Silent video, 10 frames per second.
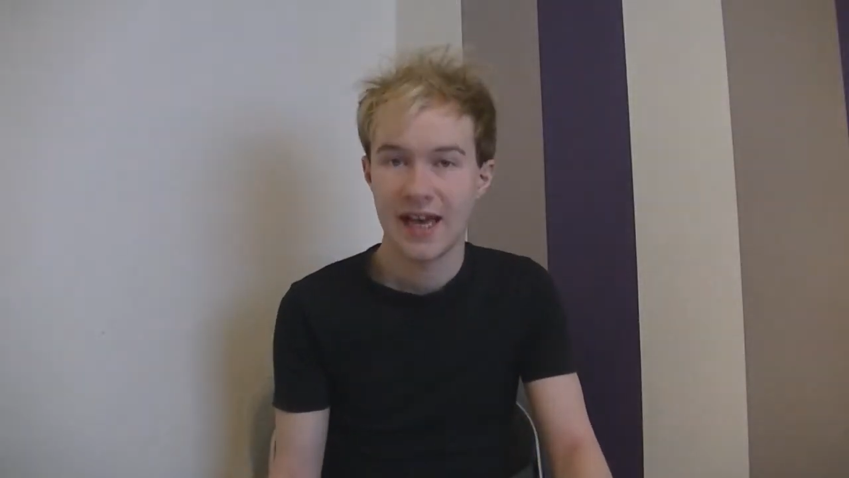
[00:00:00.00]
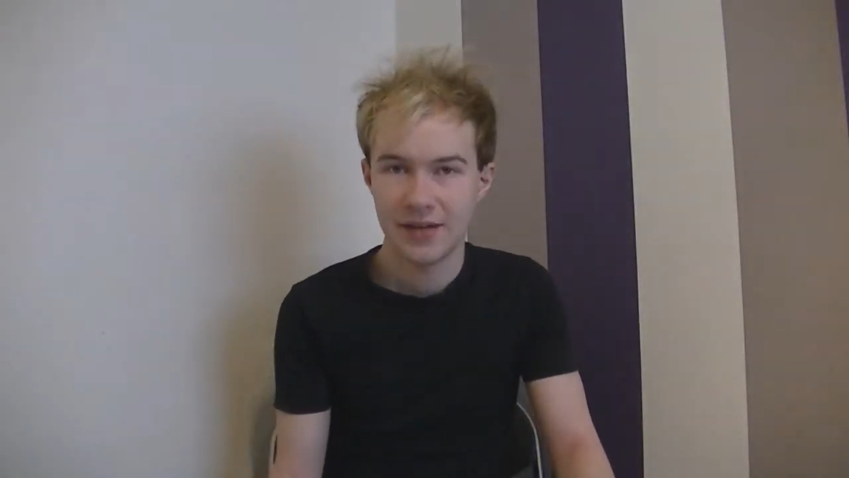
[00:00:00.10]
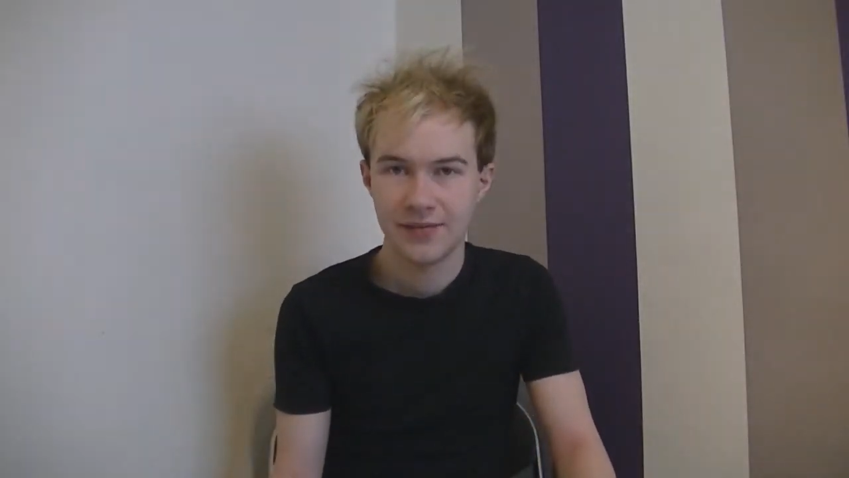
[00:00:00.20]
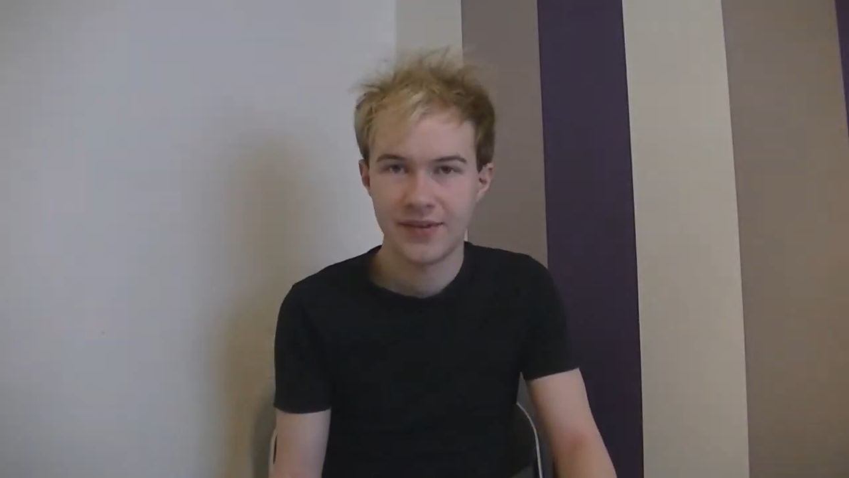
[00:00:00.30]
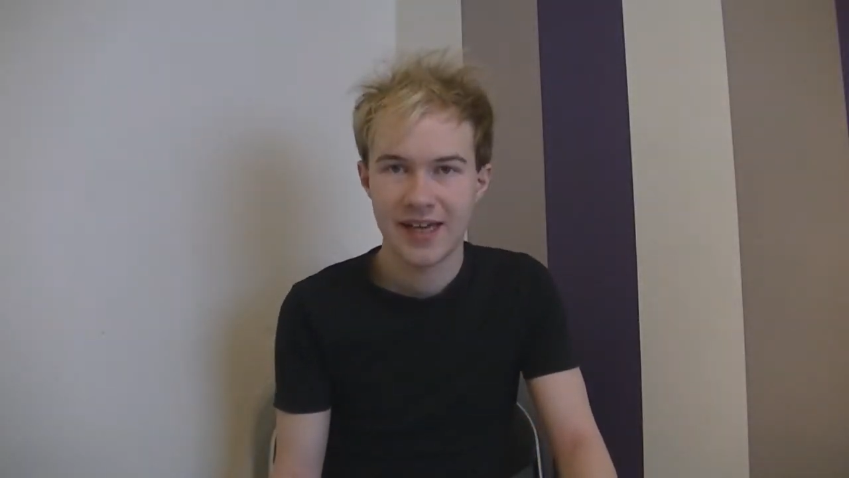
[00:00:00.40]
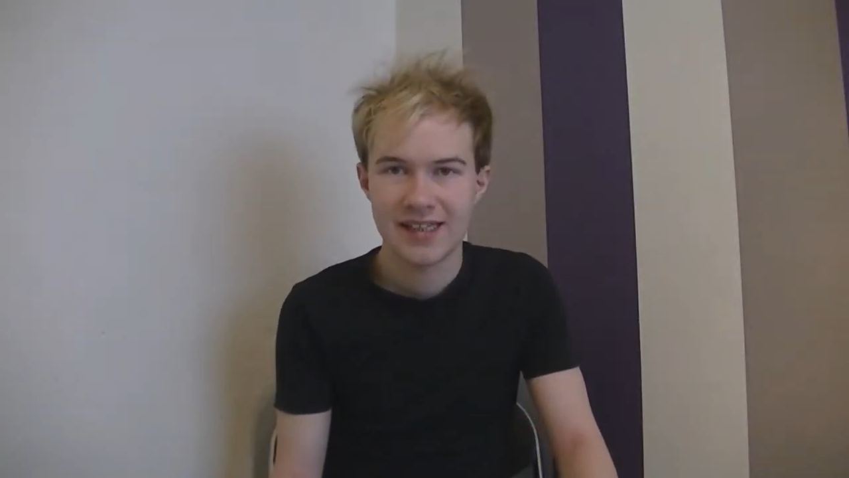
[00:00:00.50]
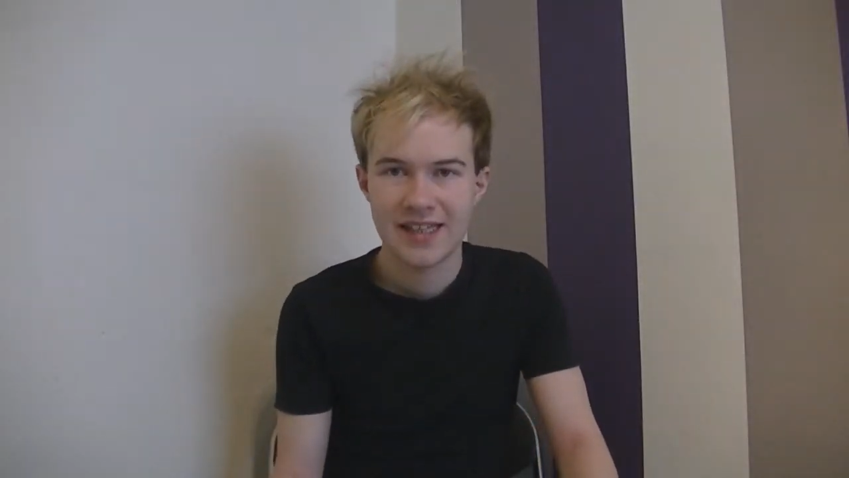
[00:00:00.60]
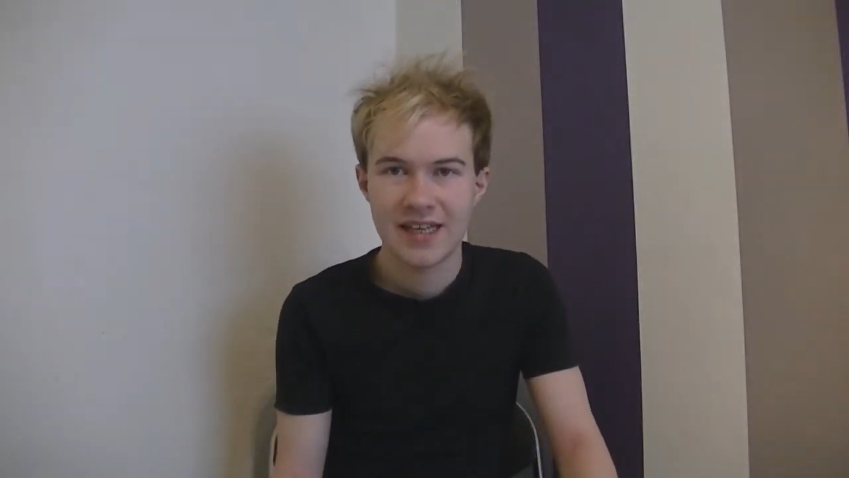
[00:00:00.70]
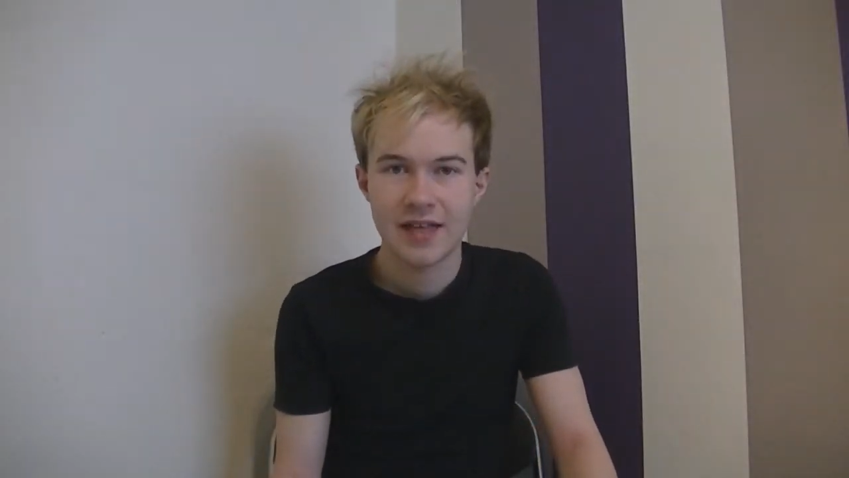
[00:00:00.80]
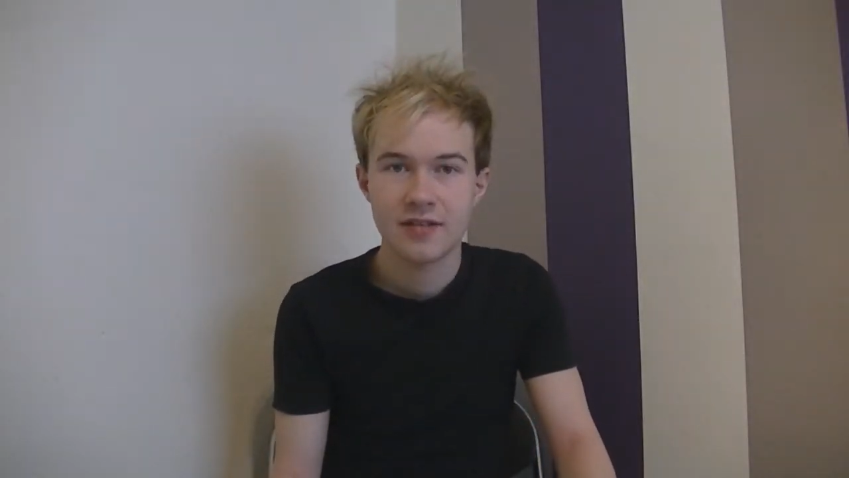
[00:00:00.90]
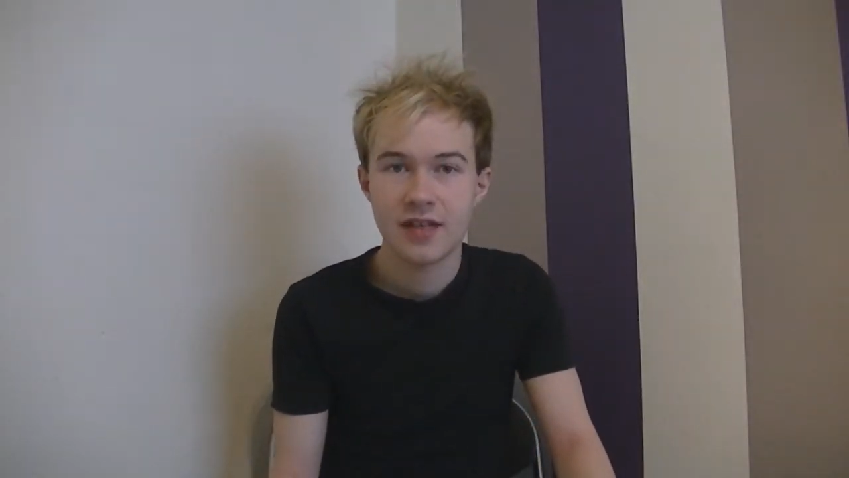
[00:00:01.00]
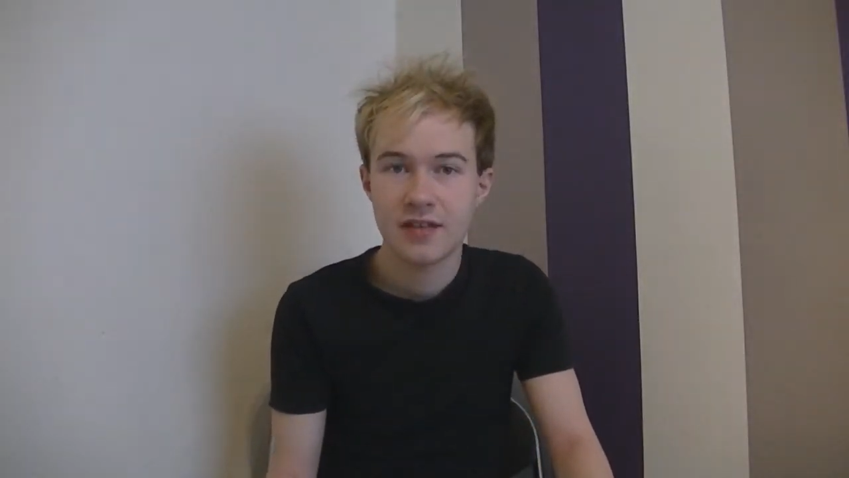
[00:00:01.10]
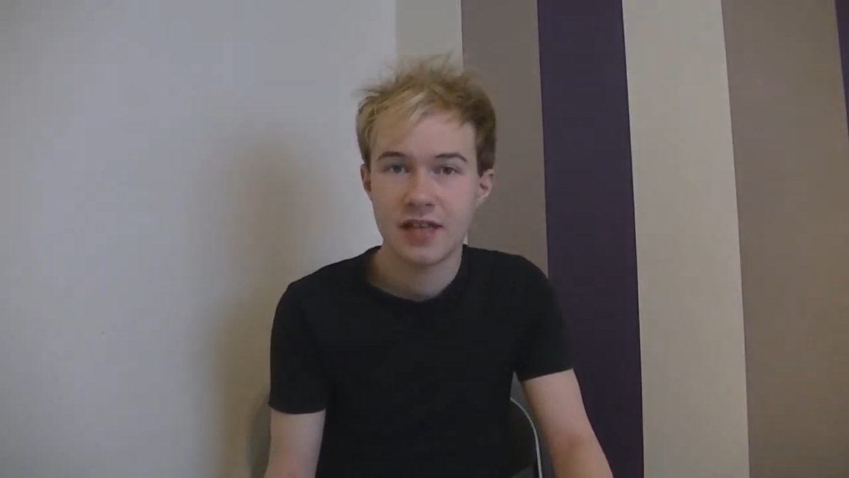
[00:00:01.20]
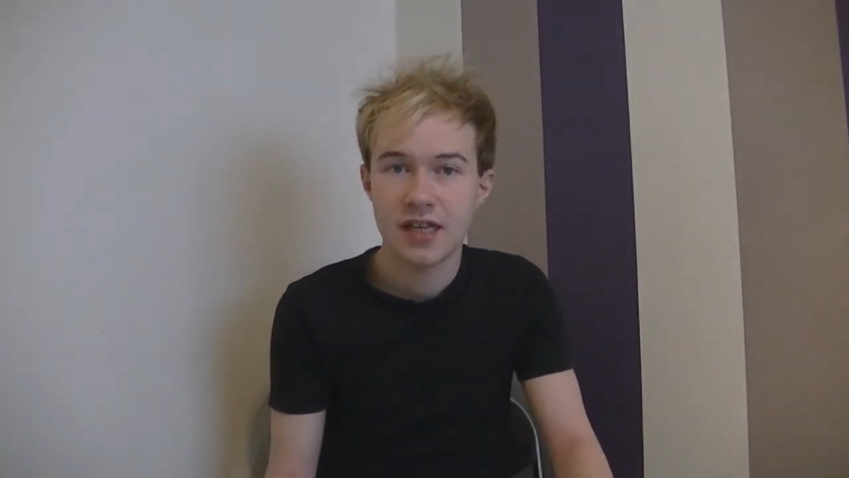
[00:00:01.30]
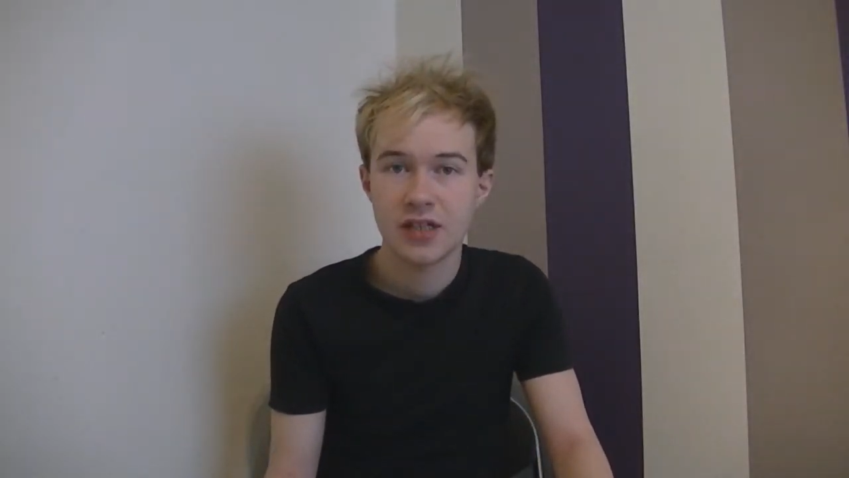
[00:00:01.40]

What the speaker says: And finally, a city